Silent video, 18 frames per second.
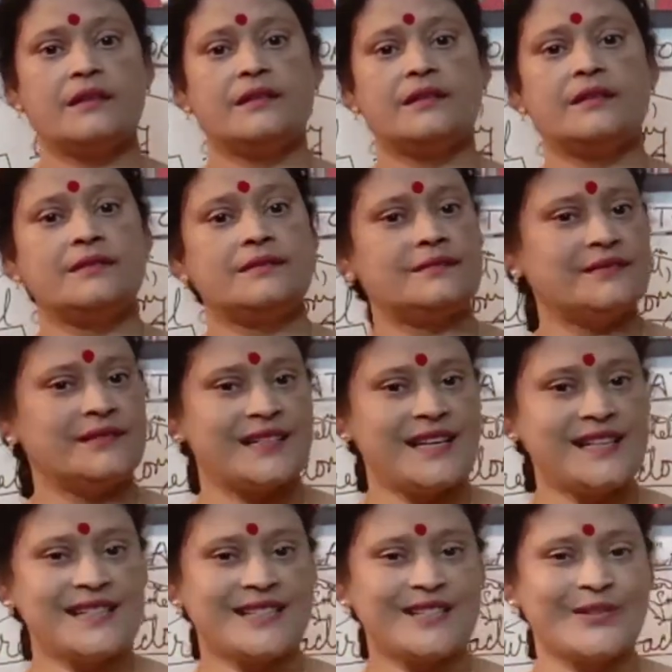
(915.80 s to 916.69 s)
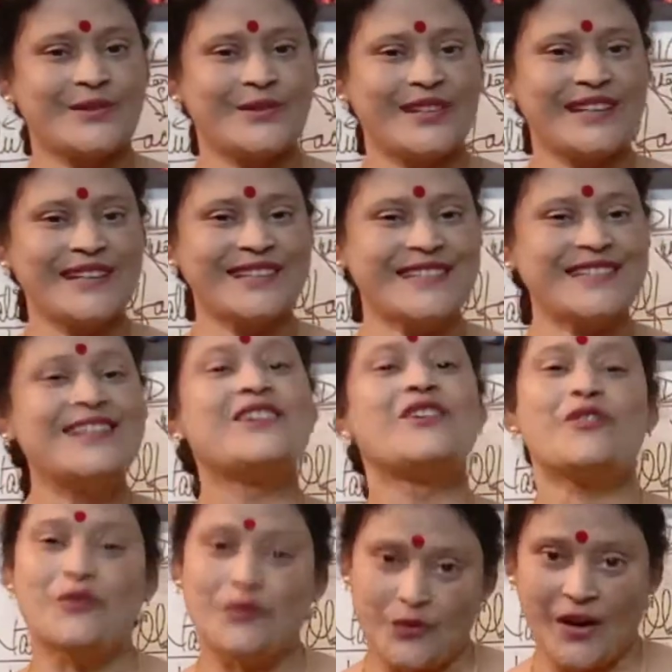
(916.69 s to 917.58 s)
Yes, student.
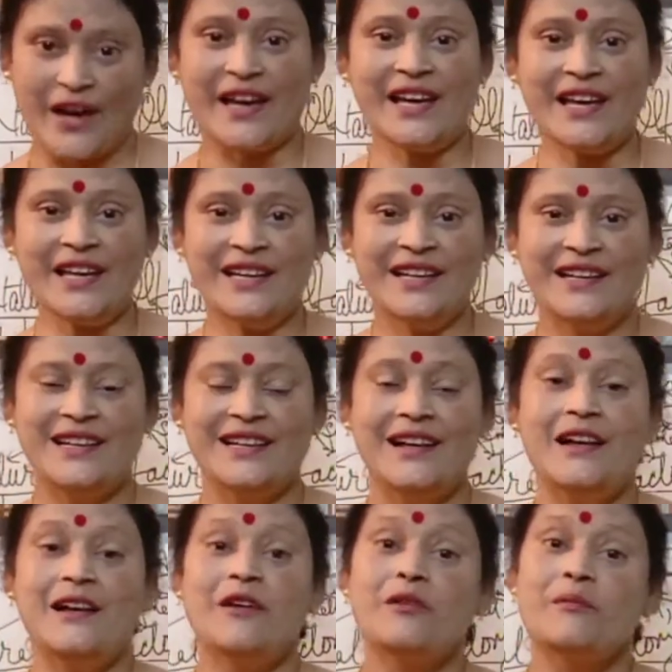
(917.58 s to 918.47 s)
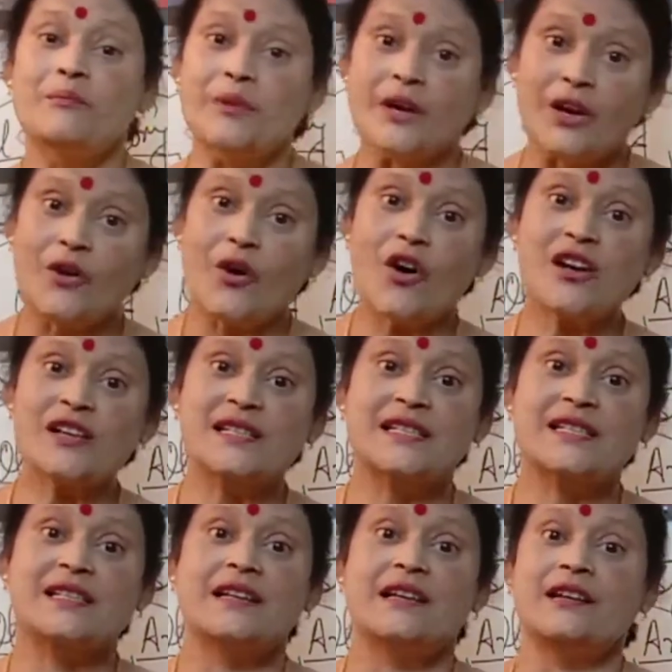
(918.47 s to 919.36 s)
Why? Because
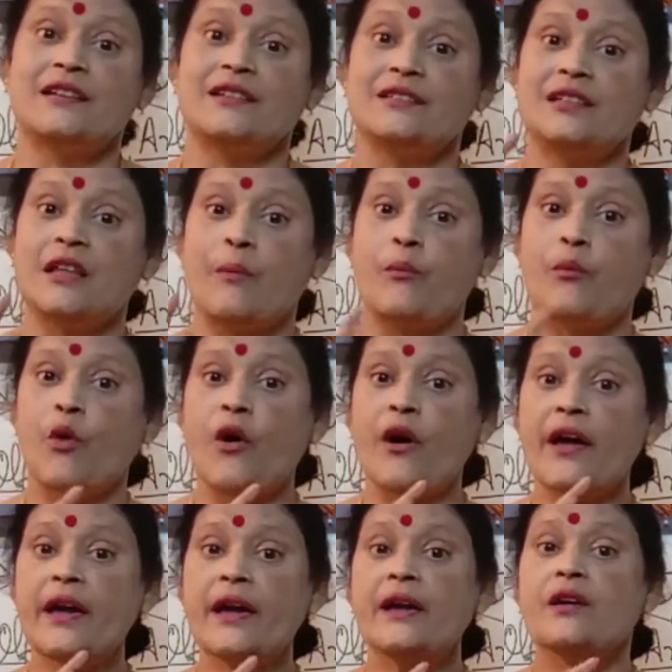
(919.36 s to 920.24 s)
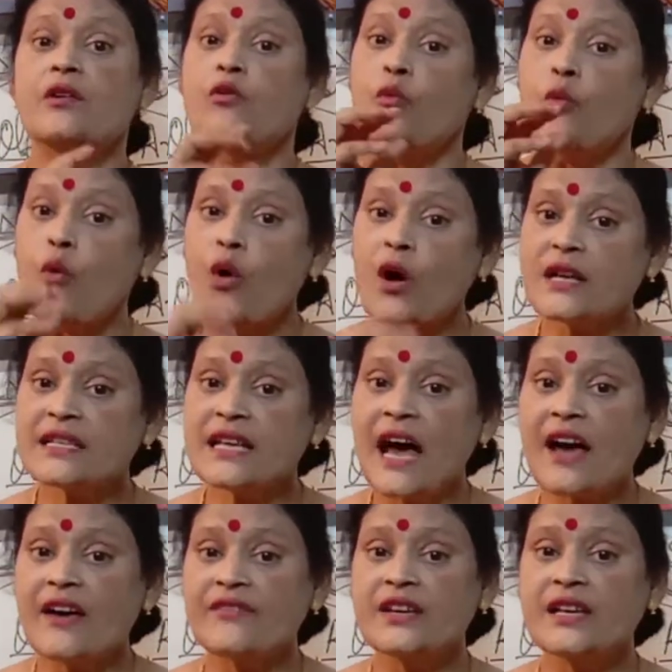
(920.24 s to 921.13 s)
the boy was having
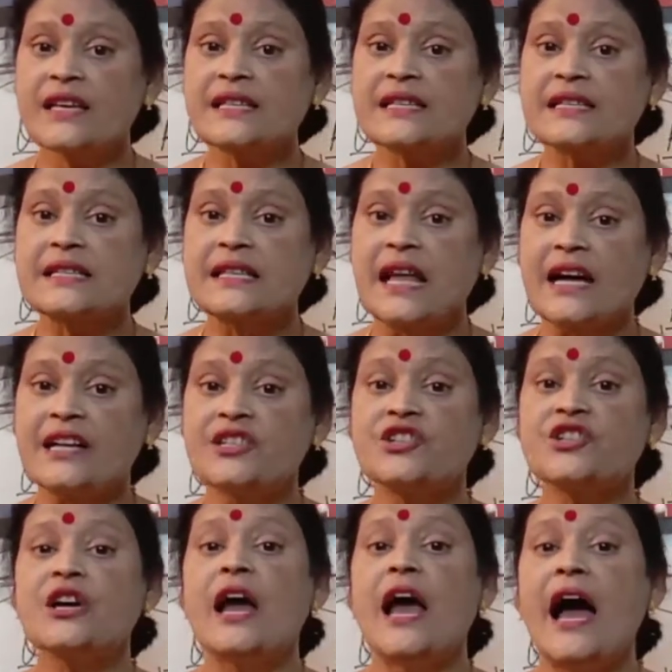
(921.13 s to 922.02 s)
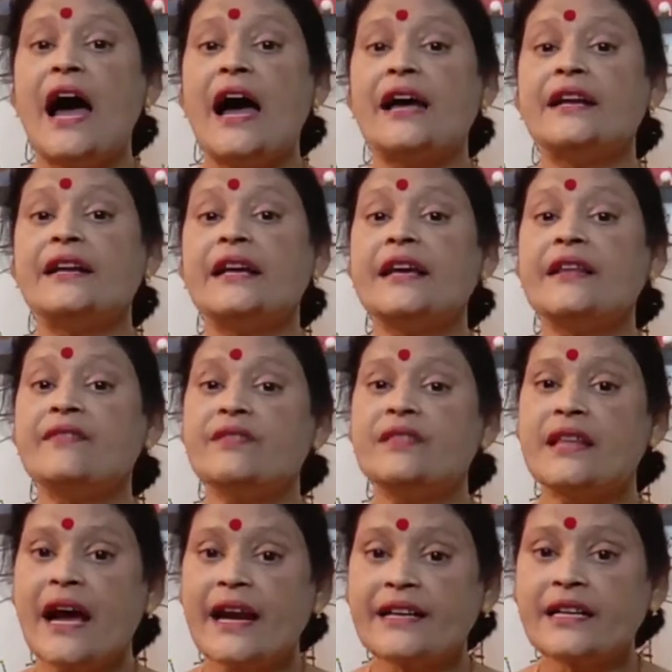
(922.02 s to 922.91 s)
his lunch and in
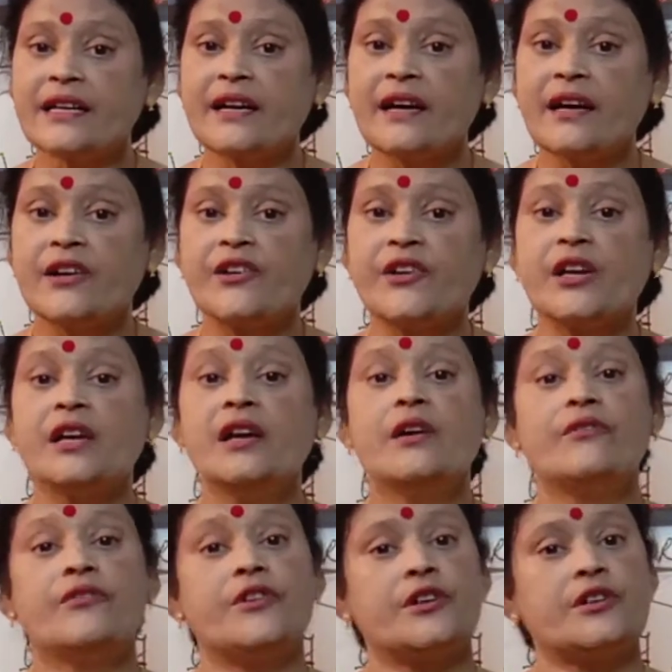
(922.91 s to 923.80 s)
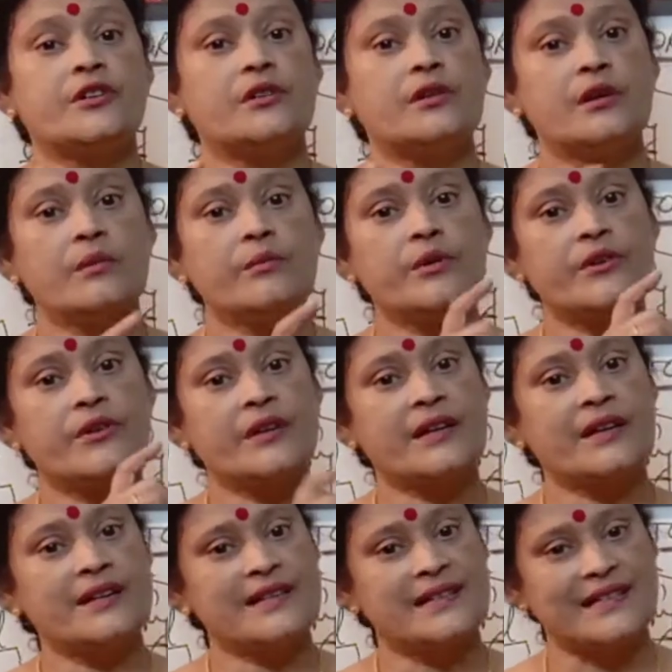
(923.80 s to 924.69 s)
that curry the turmeric is
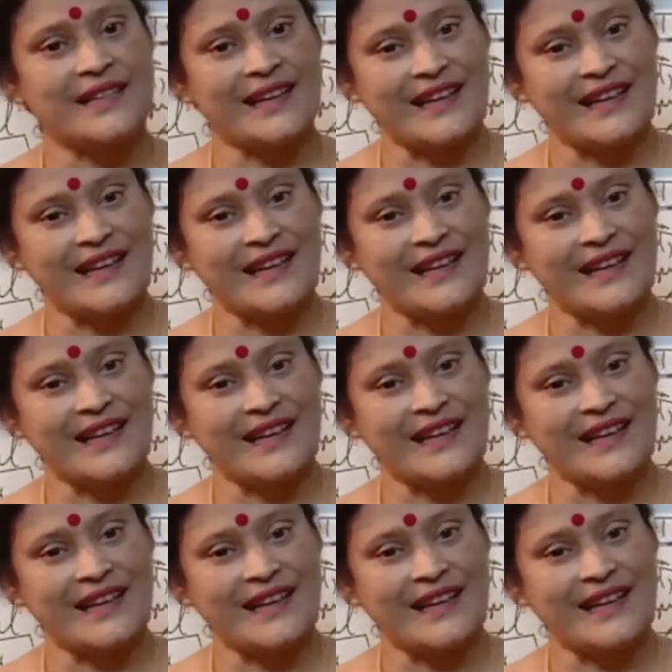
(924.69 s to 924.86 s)
there.